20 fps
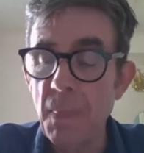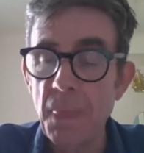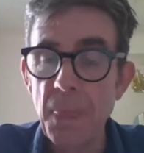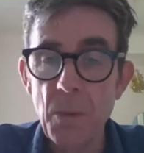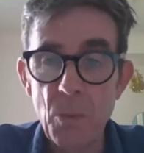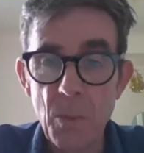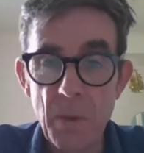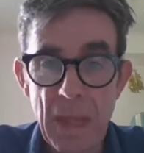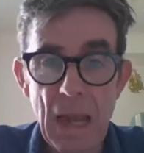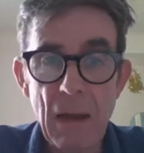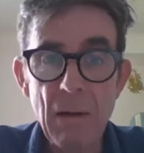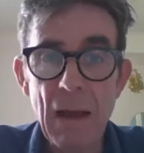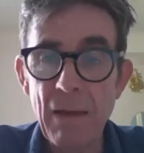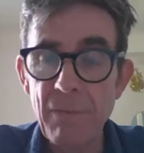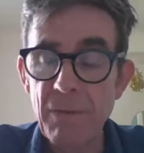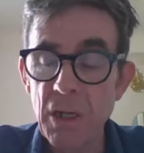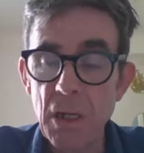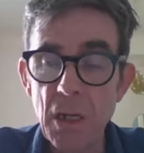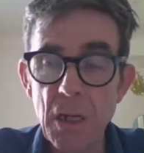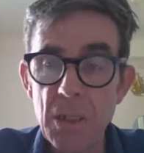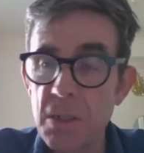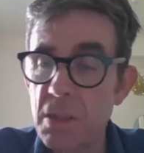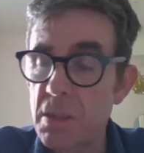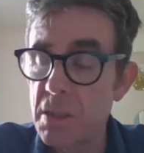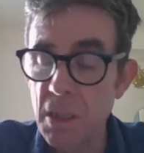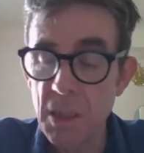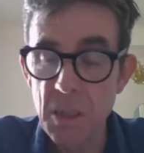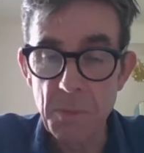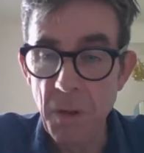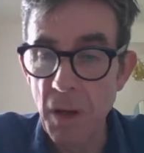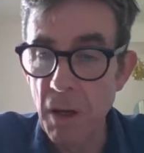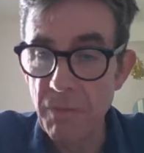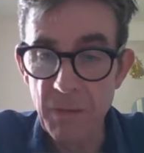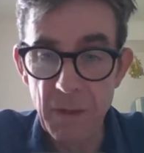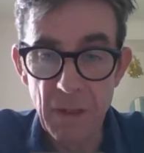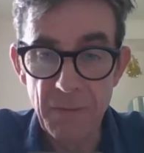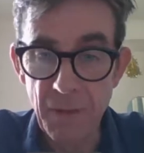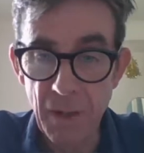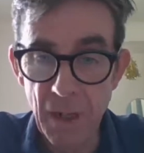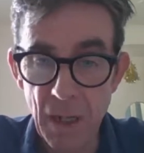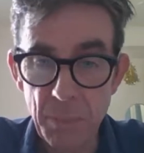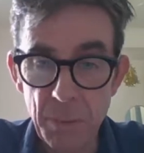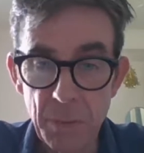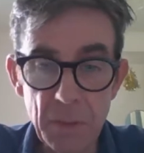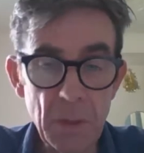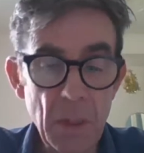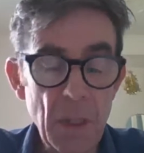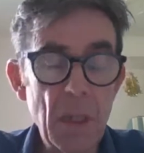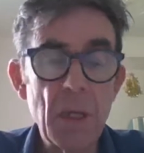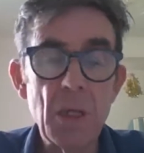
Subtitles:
without having a license, it's perfectly viable.